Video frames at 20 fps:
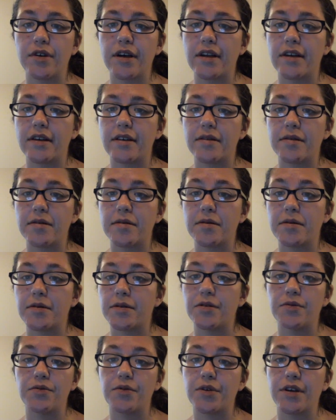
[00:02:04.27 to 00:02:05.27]
and
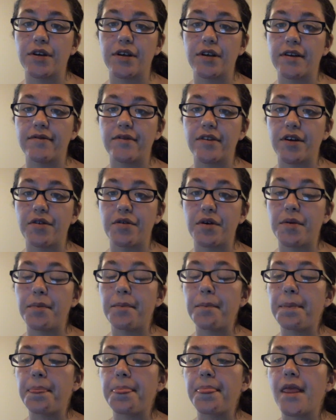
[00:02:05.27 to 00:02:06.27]
you wouldn't even know
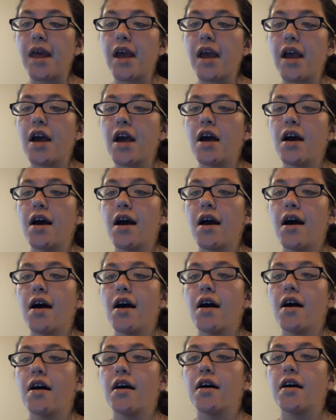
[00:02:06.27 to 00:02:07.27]

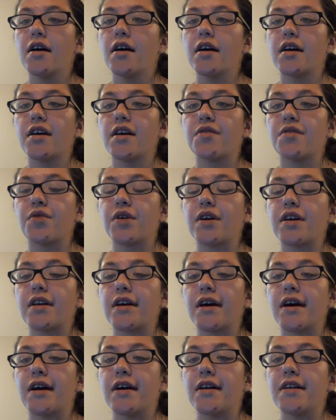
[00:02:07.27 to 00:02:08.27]
it and
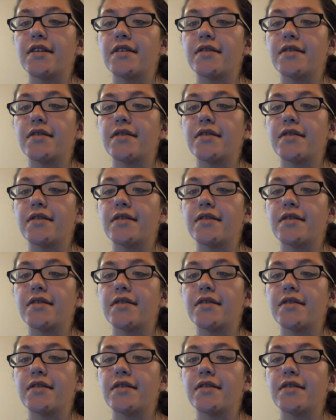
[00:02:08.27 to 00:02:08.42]
whatnot.